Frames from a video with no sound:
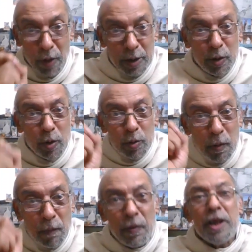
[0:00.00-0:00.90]
one or
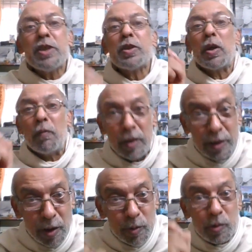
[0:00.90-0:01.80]
two fish or
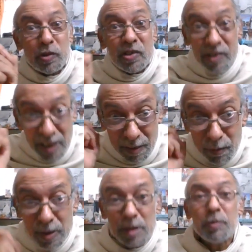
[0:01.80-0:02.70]
one or two
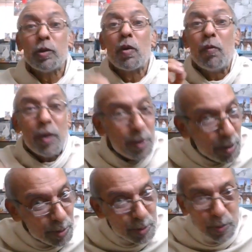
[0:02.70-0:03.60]
silkworms or one or